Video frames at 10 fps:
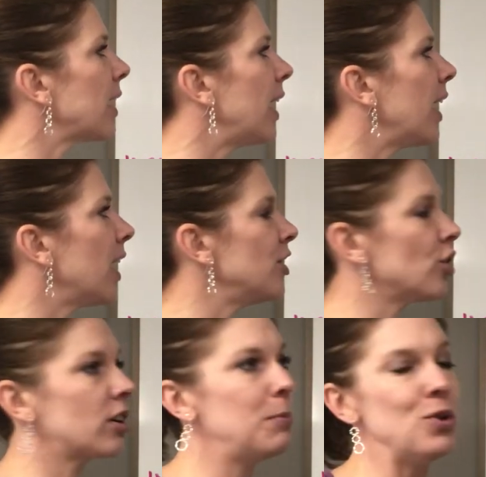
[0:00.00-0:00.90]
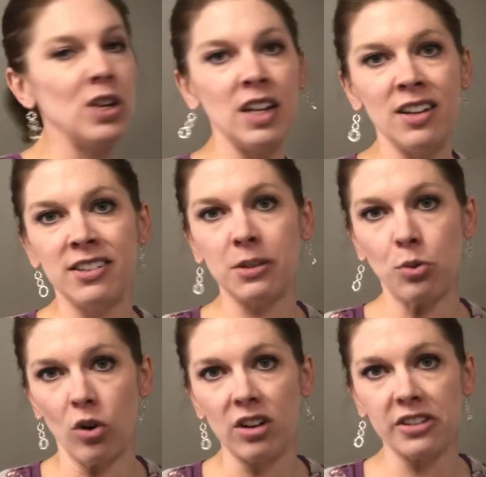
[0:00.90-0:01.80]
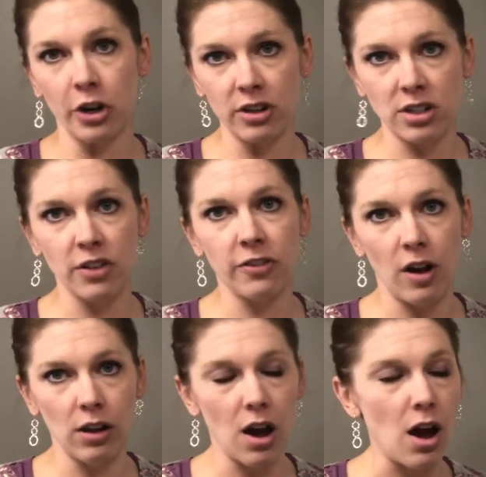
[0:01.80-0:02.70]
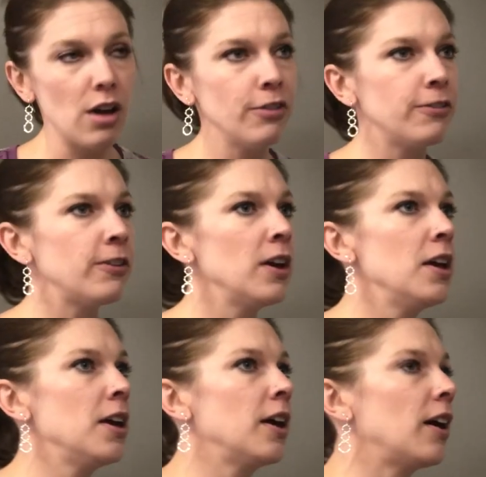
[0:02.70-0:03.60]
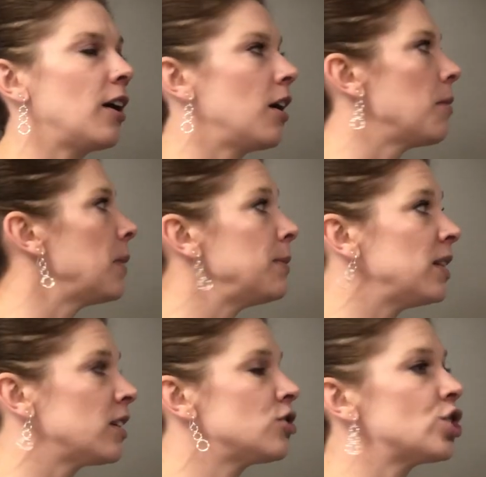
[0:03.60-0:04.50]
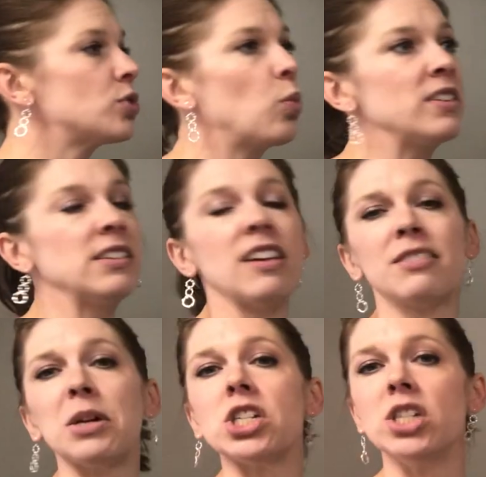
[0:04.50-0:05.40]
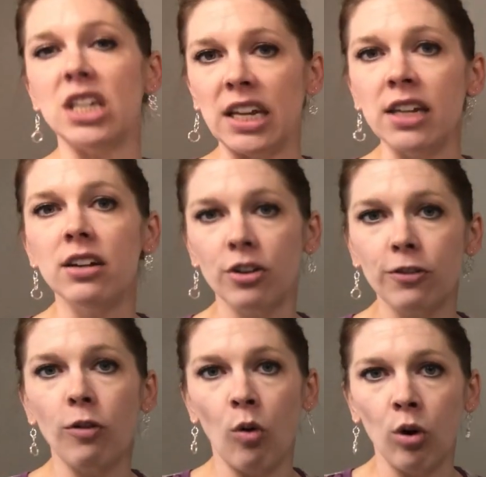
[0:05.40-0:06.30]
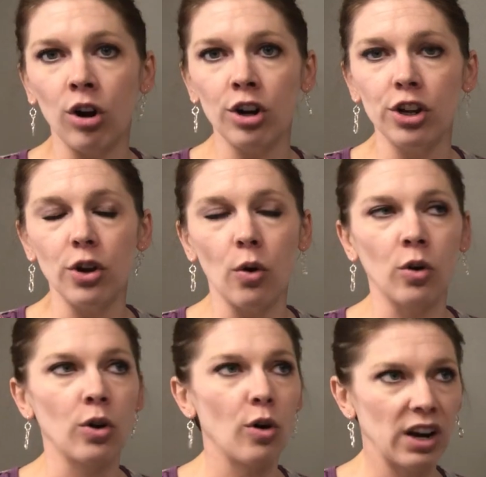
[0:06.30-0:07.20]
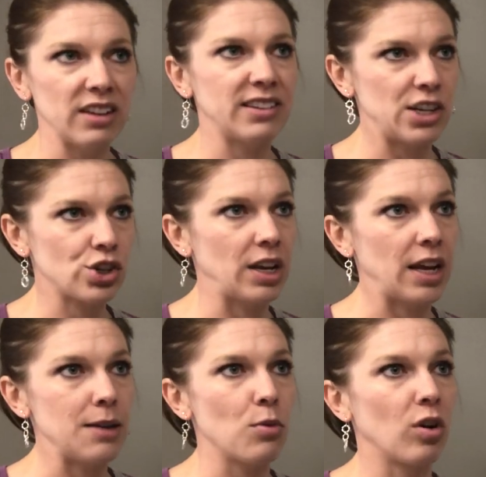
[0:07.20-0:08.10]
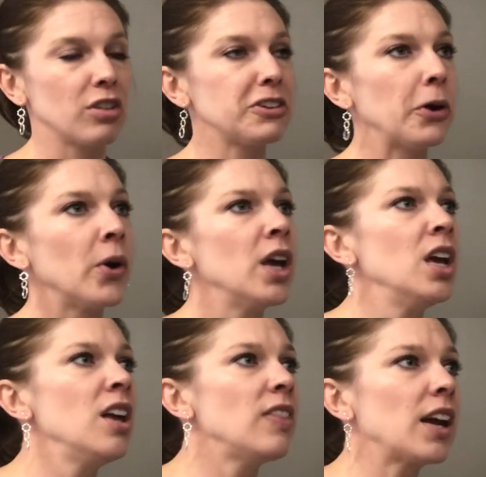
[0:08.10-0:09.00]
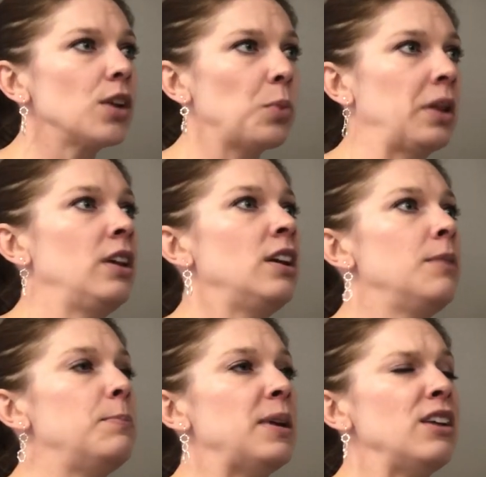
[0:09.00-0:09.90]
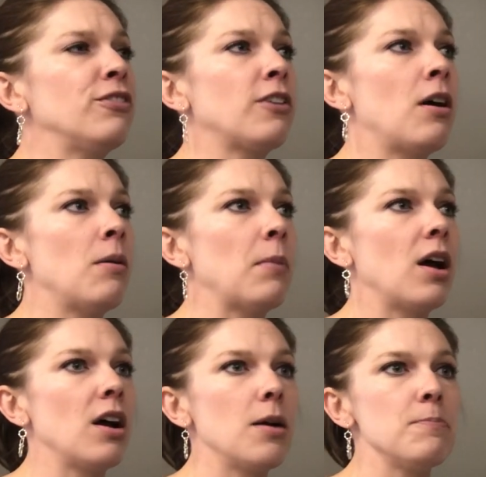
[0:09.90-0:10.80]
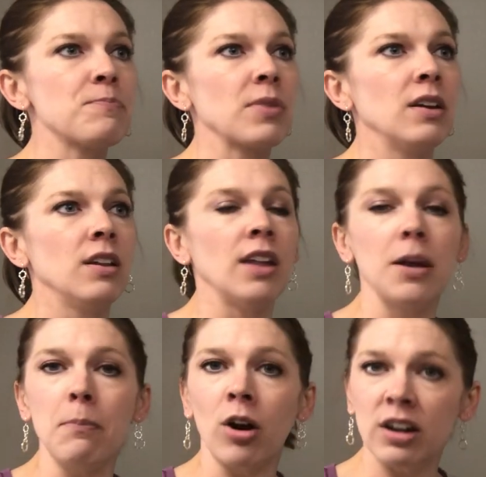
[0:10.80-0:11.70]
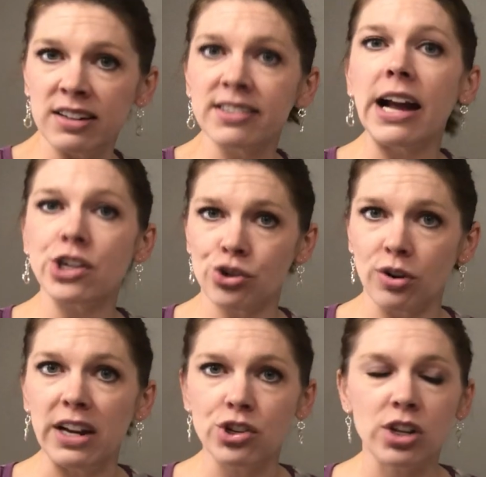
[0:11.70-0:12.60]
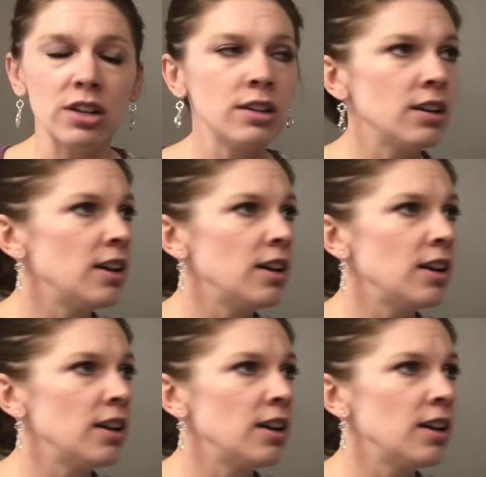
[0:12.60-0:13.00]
and your community support started to fall off. Maybe there just wasn't as much need for your organization anymore. So that can really be from like market saturation.